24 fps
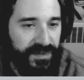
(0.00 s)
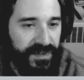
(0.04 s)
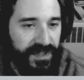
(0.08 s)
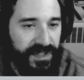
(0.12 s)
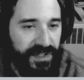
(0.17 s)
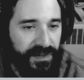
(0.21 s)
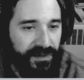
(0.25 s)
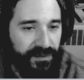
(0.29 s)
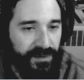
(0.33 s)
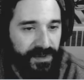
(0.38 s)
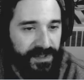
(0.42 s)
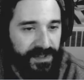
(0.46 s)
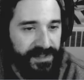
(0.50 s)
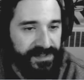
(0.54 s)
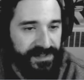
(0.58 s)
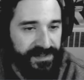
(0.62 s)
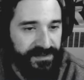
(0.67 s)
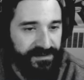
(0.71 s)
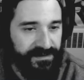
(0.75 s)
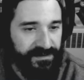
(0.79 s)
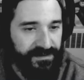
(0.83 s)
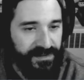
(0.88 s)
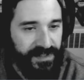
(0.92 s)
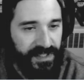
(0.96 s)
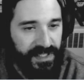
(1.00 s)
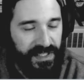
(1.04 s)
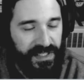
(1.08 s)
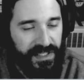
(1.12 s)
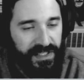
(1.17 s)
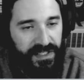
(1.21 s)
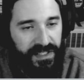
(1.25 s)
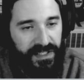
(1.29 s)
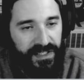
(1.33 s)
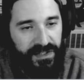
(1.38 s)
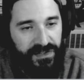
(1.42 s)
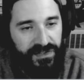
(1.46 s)
wasn't
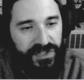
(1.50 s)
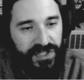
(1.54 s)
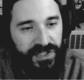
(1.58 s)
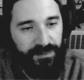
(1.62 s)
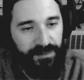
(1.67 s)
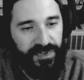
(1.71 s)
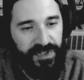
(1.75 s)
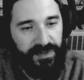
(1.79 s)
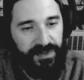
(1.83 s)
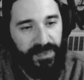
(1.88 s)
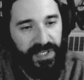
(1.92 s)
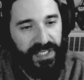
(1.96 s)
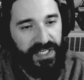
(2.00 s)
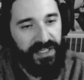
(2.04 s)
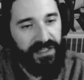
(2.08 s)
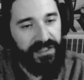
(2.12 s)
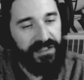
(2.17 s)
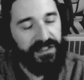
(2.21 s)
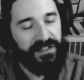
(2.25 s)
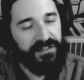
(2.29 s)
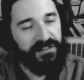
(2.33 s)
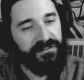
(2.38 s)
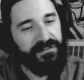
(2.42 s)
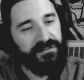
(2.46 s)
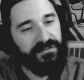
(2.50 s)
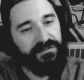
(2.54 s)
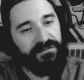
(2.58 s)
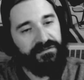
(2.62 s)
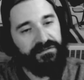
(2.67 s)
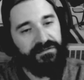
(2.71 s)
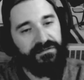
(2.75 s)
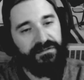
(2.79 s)
cheaply made and